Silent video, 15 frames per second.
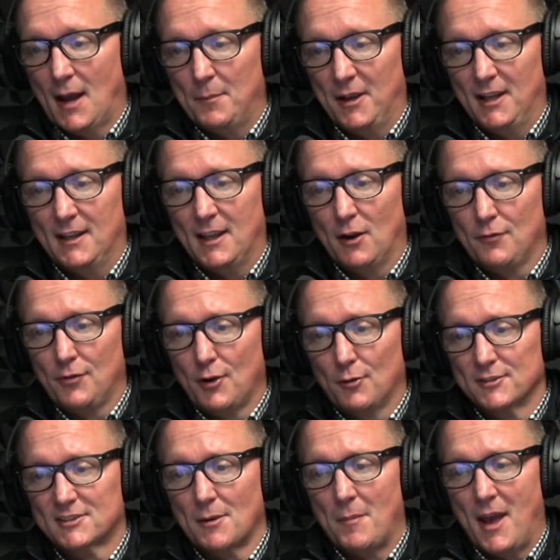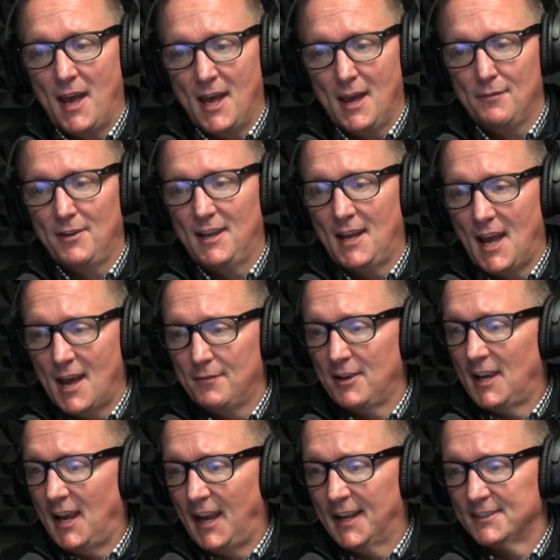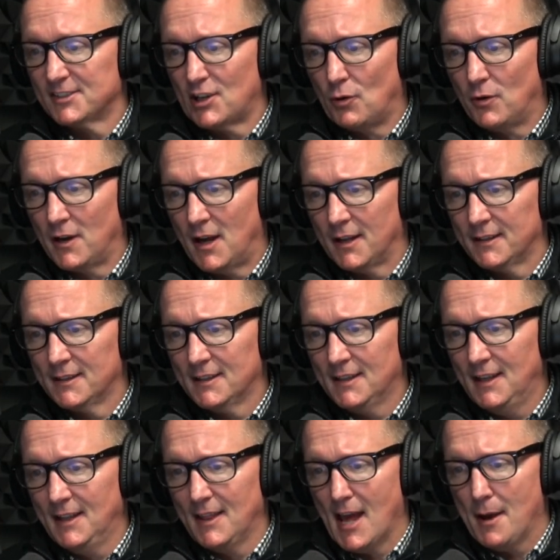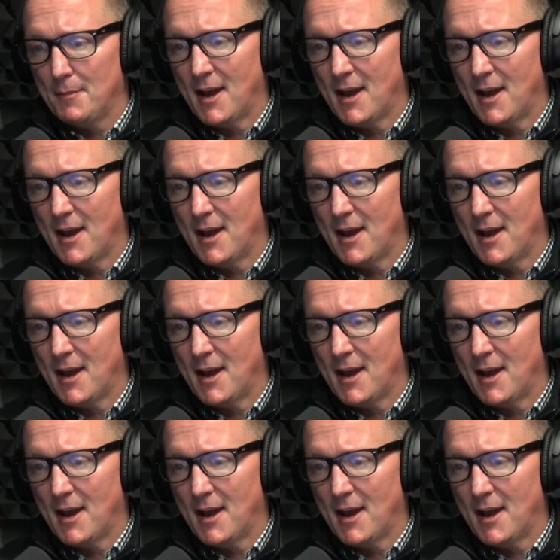T. I mean, there there was some heavy, heavy hands going on in that